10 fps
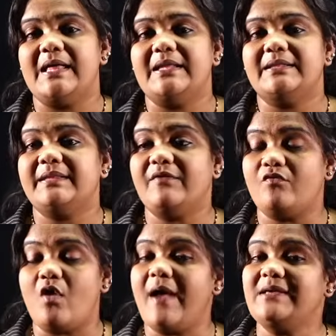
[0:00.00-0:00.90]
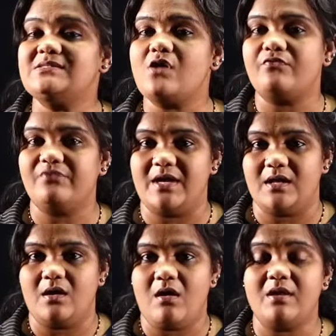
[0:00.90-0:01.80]
The voice of a,
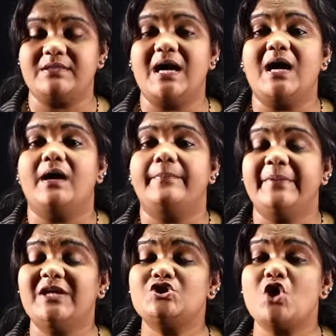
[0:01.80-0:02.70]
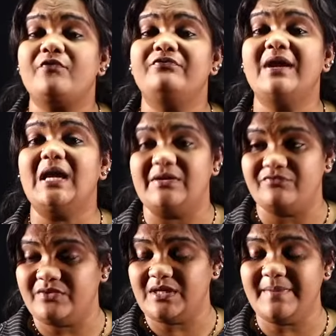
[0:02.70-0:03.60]
or the pitch of a
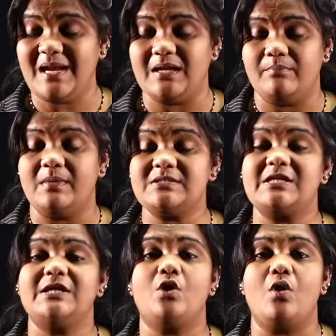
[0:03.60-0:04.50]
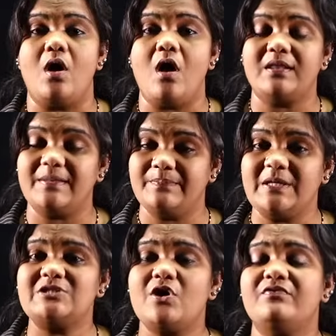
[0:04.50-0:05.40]
female mosquito, or the
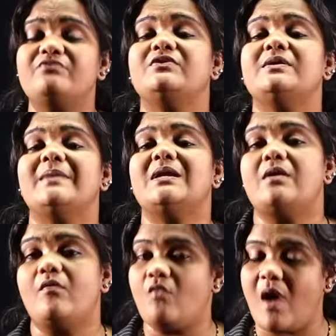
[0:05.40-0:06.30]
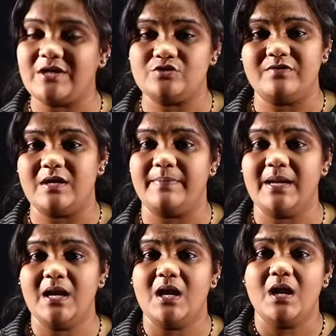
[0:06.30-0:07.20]
pitch of a female voice will
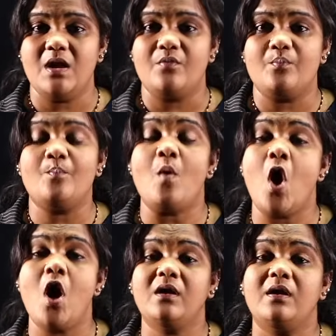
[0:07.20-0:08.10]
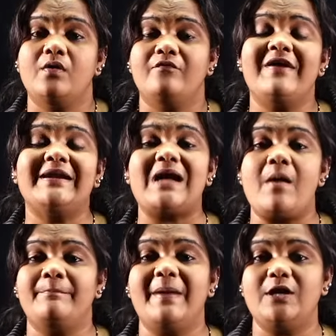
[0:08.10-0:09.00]
be more when
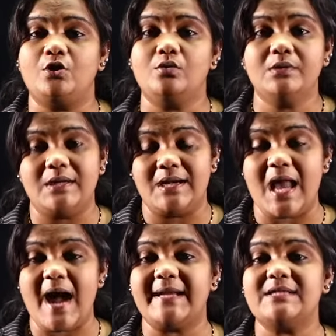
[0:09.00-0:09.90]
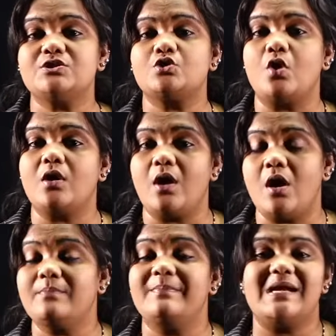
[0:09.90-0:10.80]
compared to lion's roar or
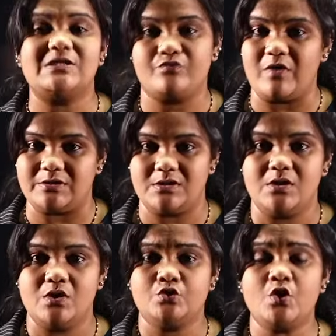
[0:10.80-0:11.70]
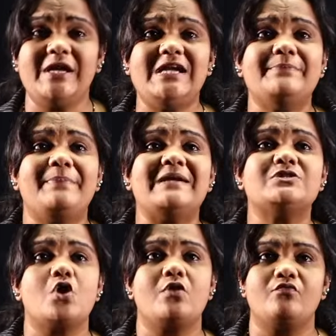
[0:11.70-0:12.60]
male's voice. So it depends
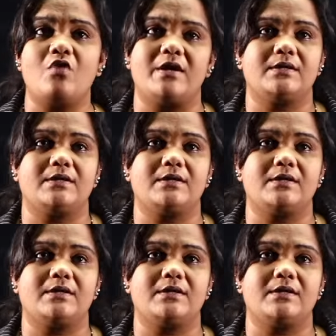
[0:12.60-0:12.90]
on what?